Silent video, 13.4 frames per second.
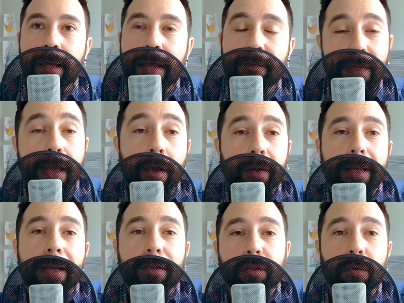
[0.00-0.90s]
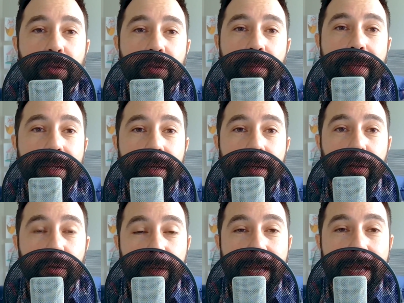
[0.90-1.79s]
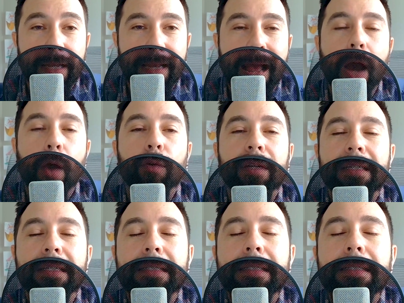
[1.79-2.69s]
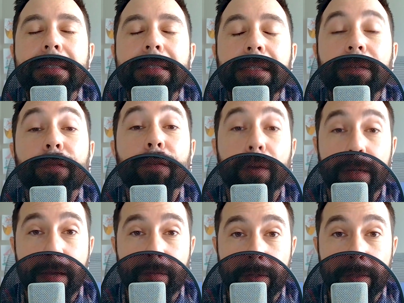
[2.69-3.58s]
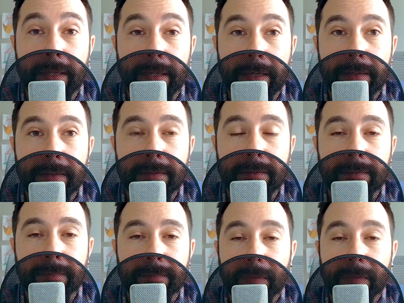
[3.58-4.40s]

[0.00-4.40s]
if they already had social media created, how different everything is.